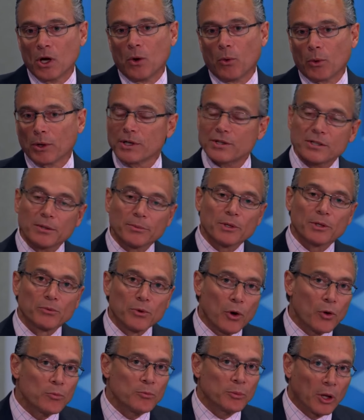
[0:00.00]
What are some of the
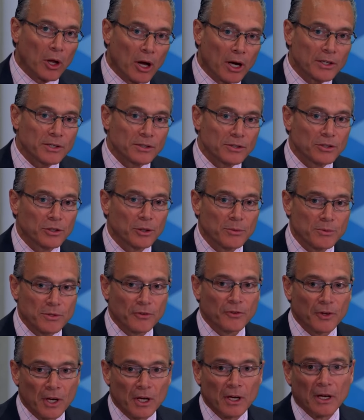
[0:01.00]
roadblocks in terms
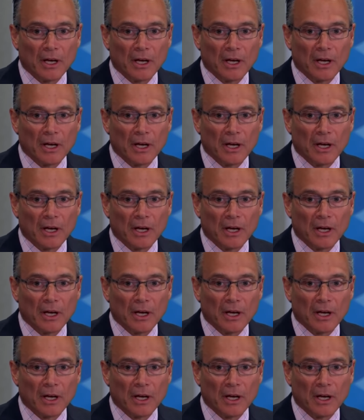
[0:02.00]
of